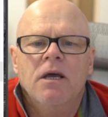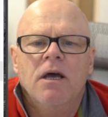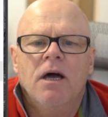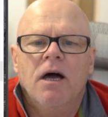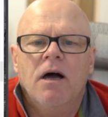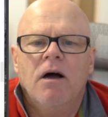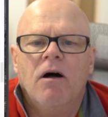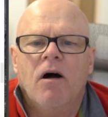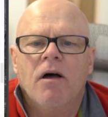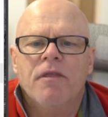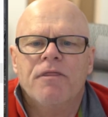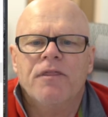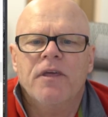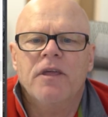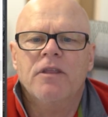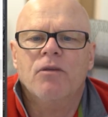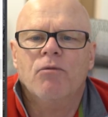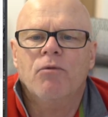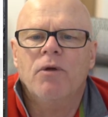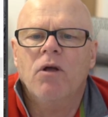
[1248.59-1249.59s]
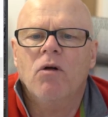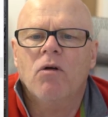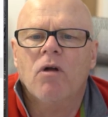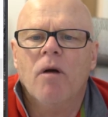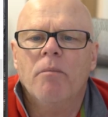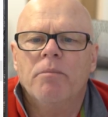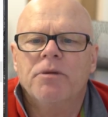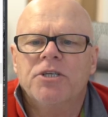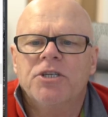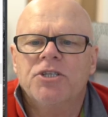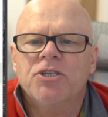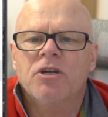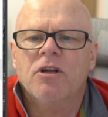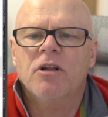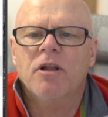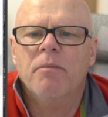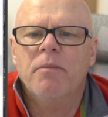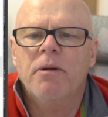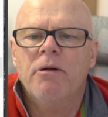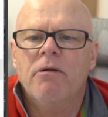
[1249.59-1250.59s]
I think the real competition
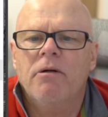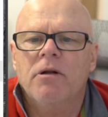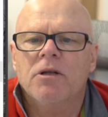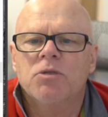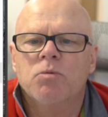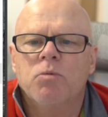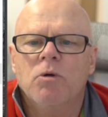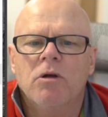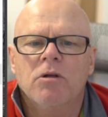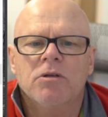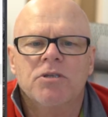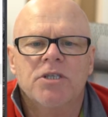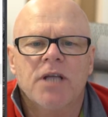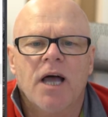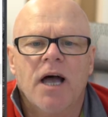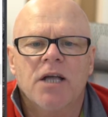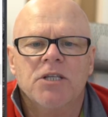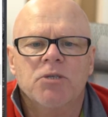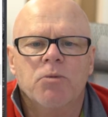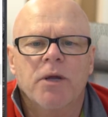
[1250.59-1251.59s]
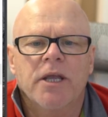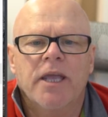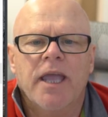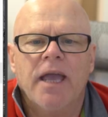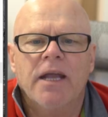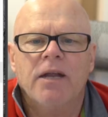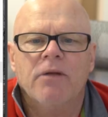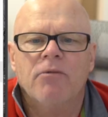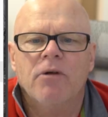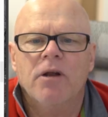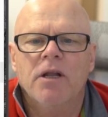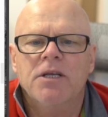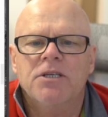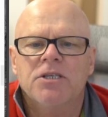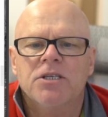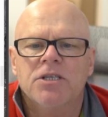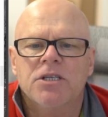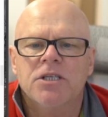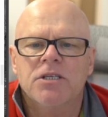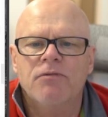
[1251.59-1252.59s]
in the mirrorless world starts when Canon
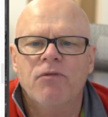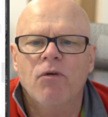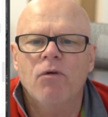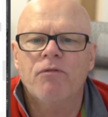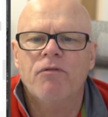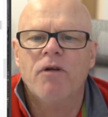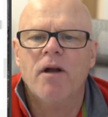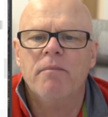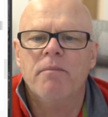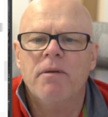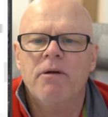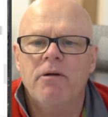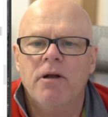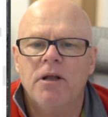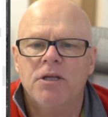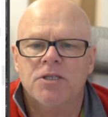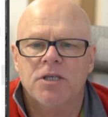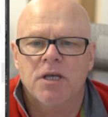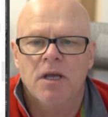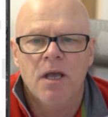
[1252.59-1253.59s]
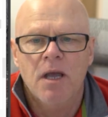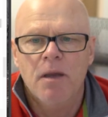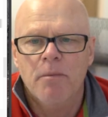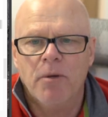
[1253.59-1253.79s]
releases its full-frame mirrorless,